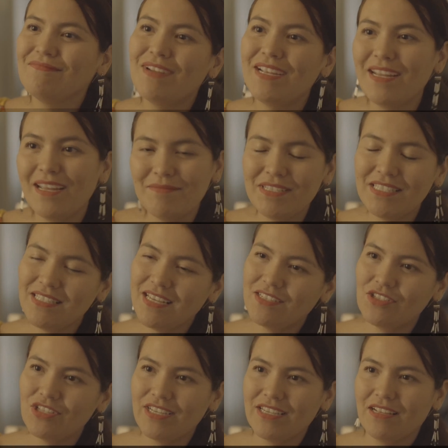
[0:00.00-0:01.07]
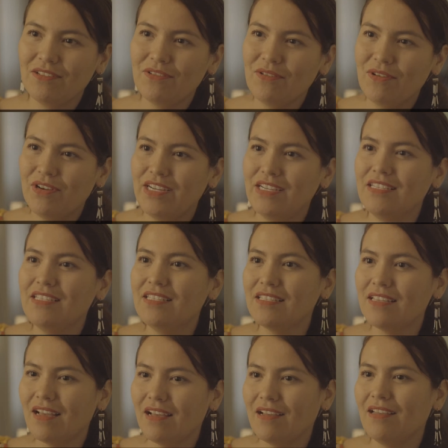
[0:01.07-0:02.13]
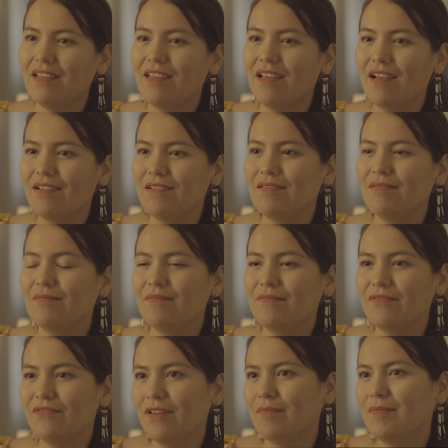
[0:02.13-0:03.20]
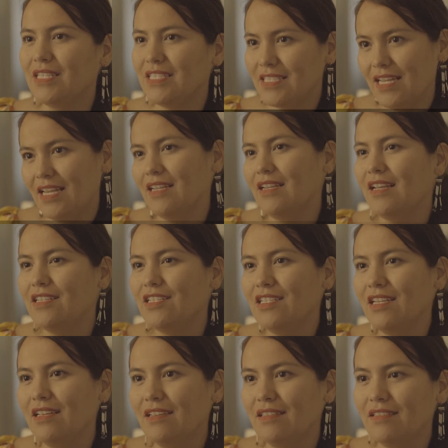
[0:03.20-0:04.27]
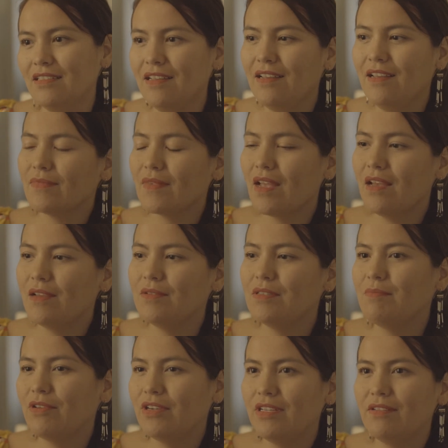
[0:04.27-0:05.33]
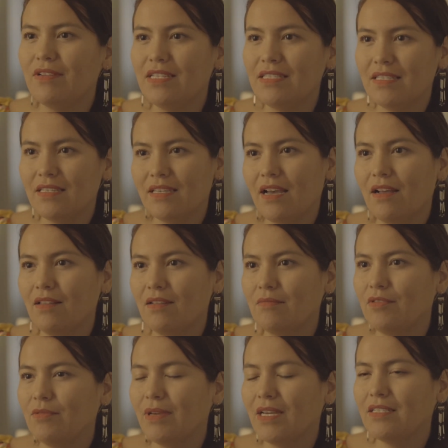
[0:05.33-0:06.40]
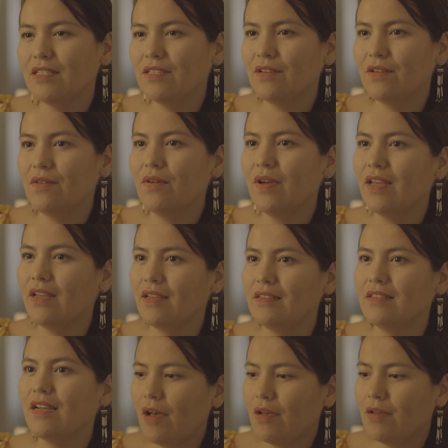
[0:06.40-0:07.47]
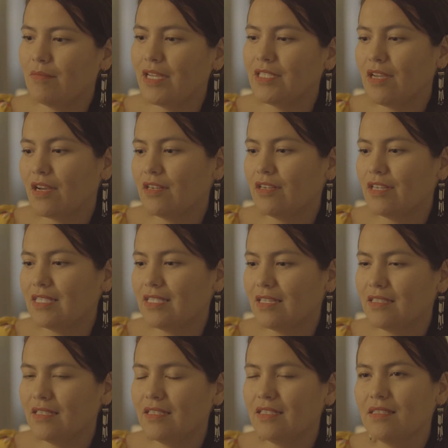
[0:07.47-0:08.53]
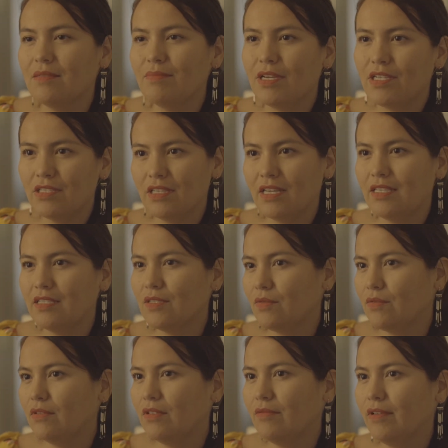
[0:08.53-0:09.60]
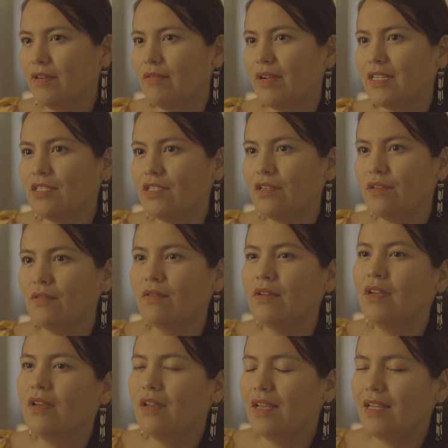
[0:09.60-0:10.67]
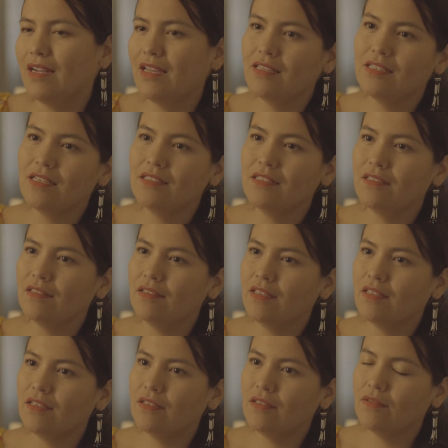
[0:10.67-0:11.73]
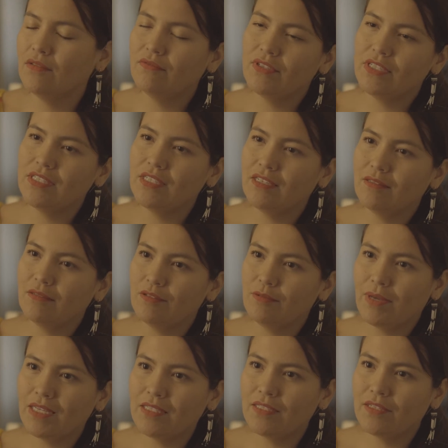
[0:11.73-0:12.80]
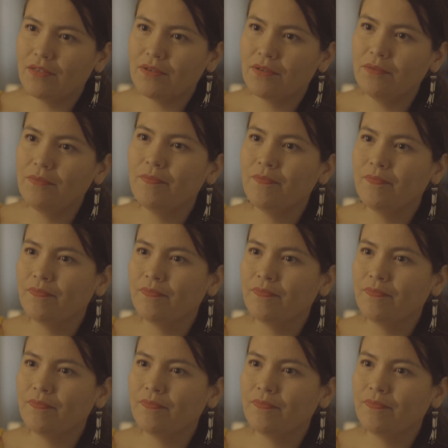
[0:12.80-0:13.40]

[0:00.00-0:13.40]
My name is Sandra Yellowhorse. I am from the Dene Nation. I was born and raised in Gallup, New Mexico, and my daughter attended a specialized school in Rio Rancho, and I attended the University in New Mexico.